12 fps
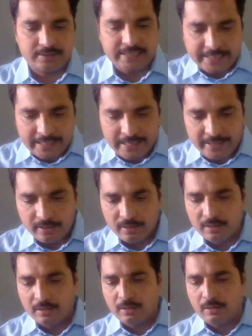Secondly,
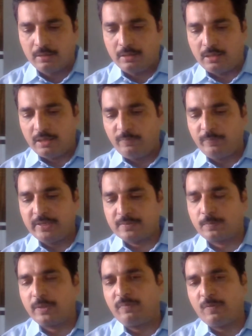if he
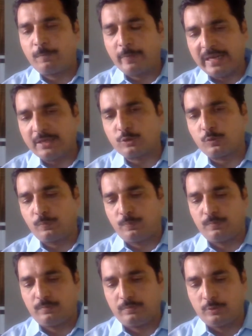fails to
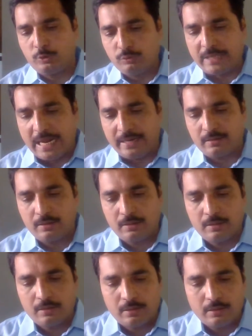do that,
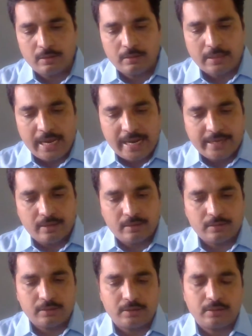and
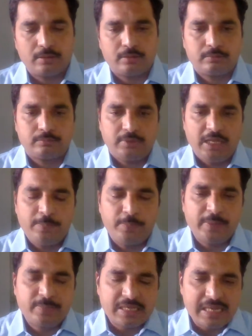
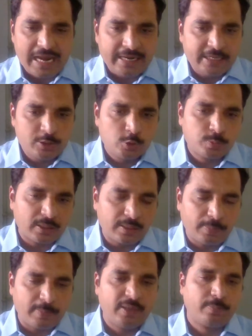if the land is used for the
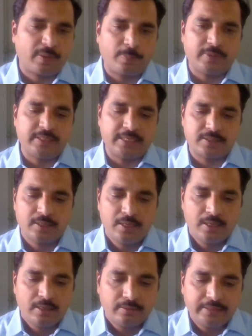public purposes,
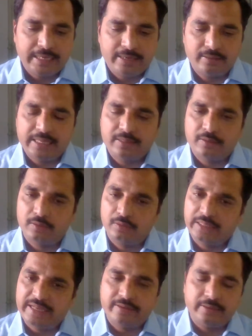then
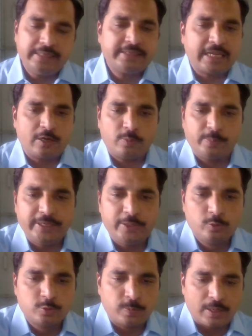it cannot be
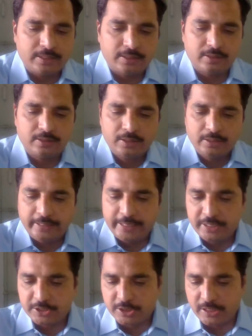used for the
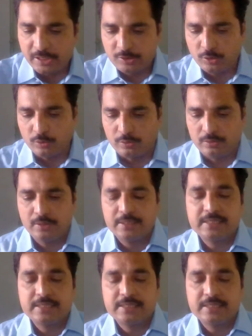industrial zone.